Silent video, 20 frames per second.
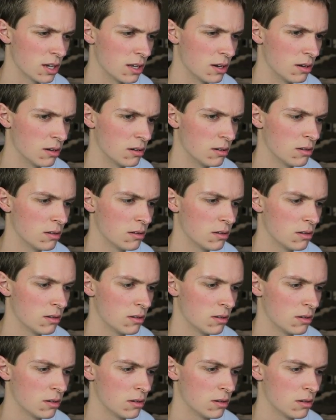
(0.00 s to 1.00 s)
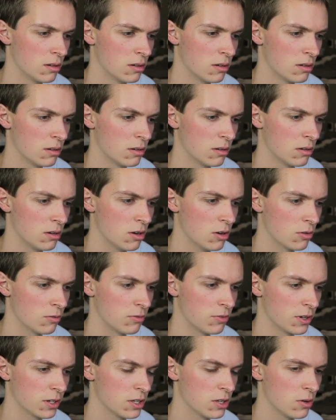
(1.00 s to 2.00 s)
then. No,
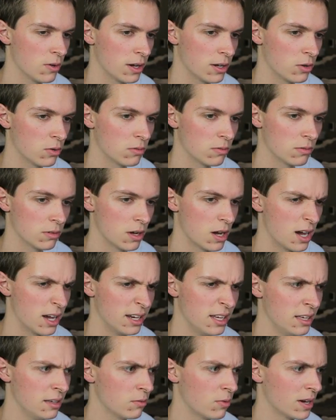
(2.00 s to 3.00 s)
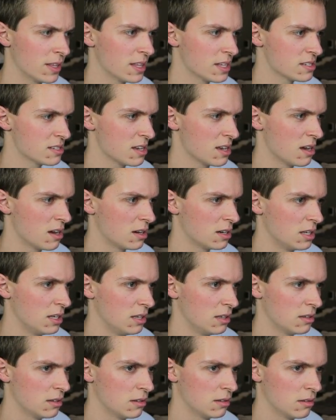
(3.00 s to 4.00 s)
fuck you. I don't. Honey? Why did that say
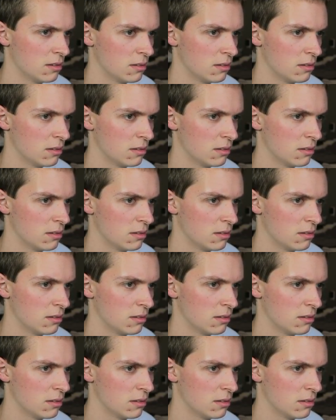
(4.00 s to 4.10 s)
honey?